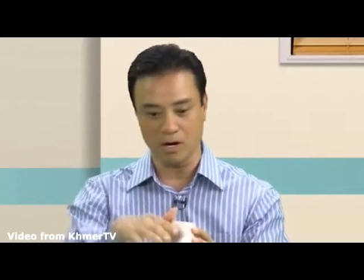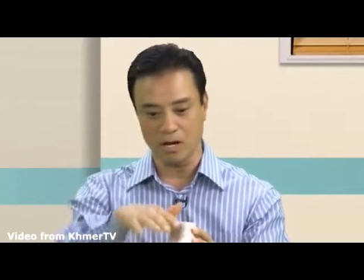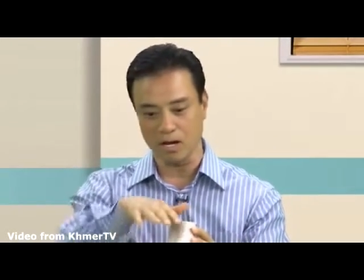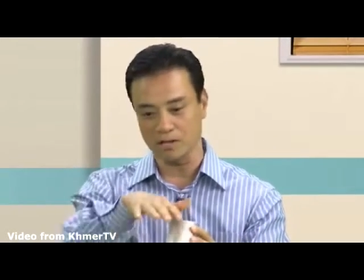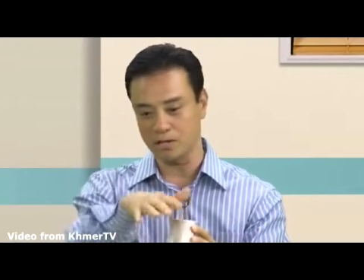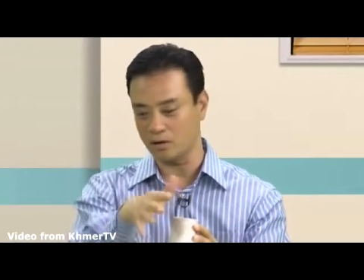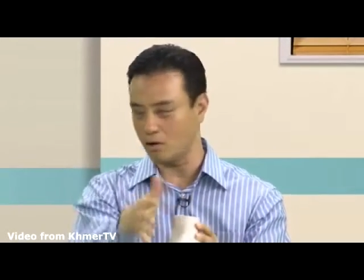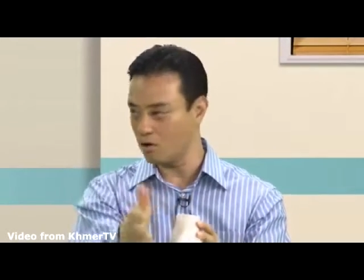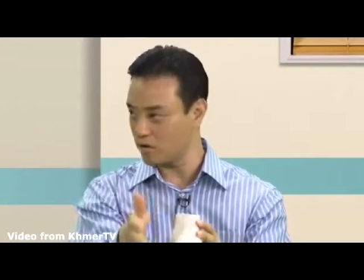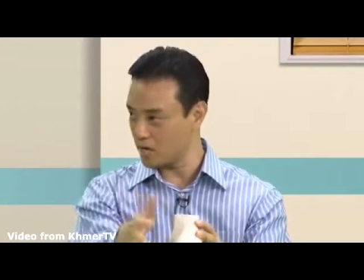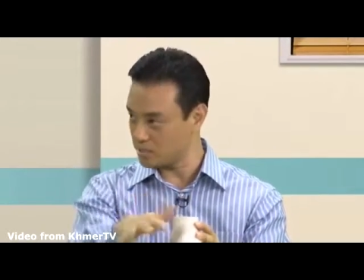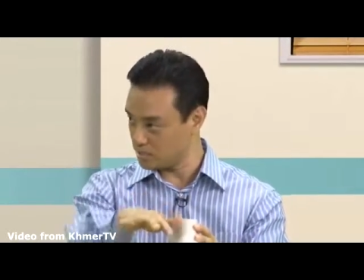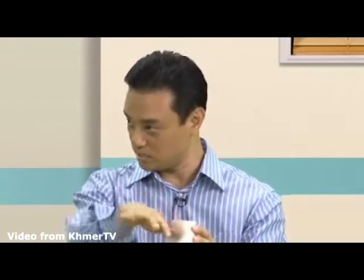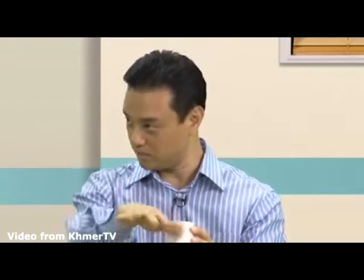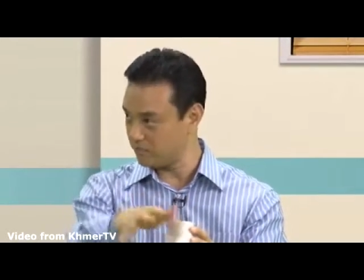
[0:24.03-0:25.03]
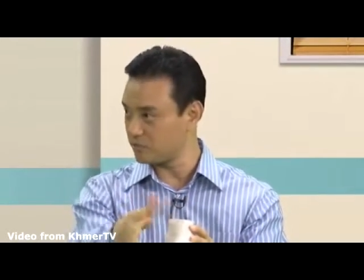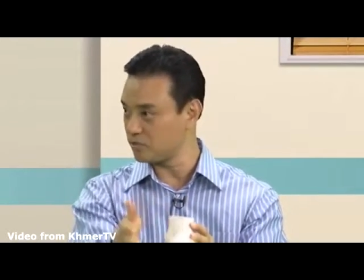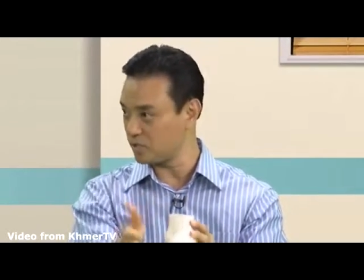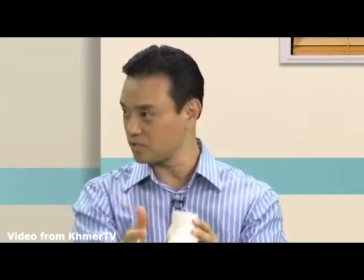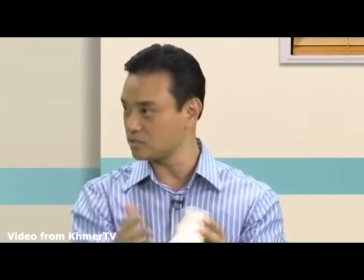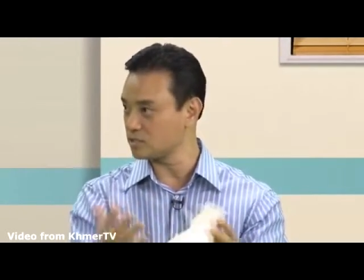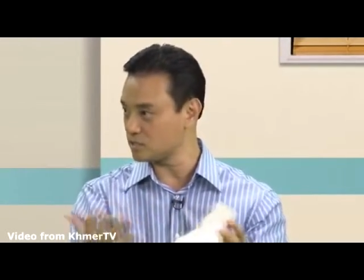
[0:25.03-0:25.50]
and then all kinds of different
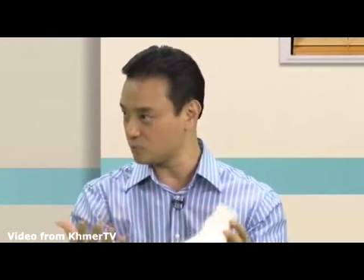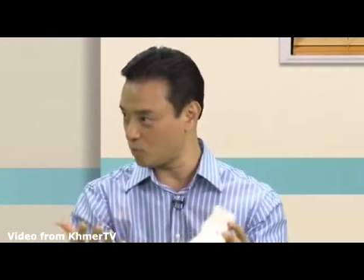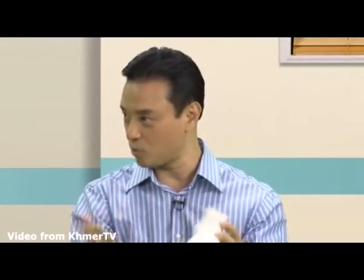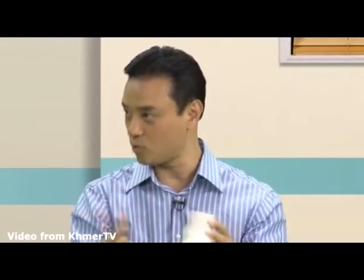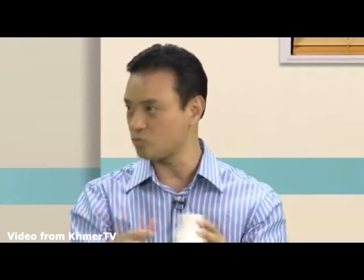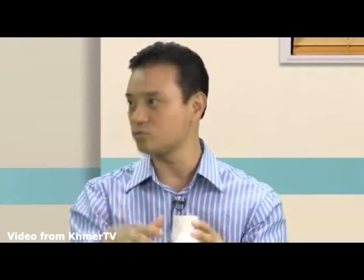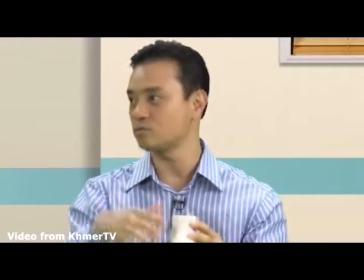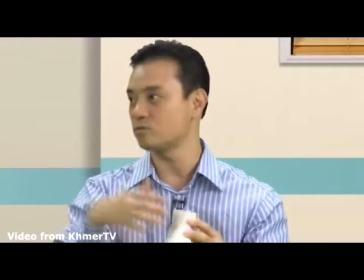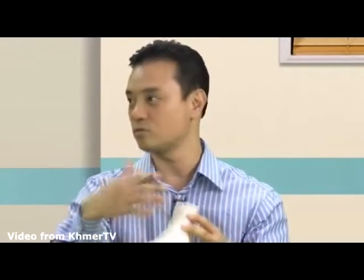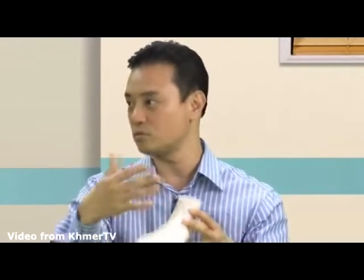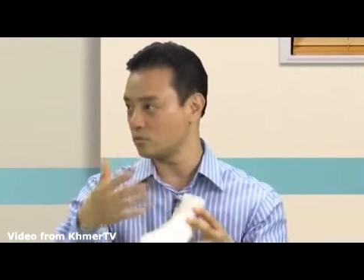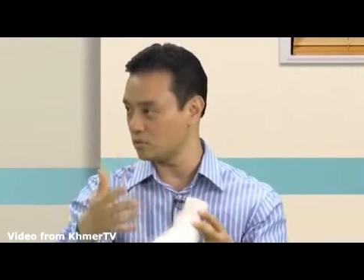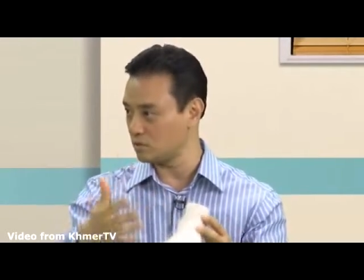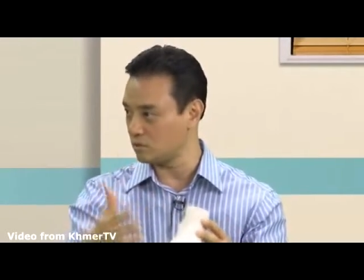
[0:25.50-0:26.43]
things, sports, or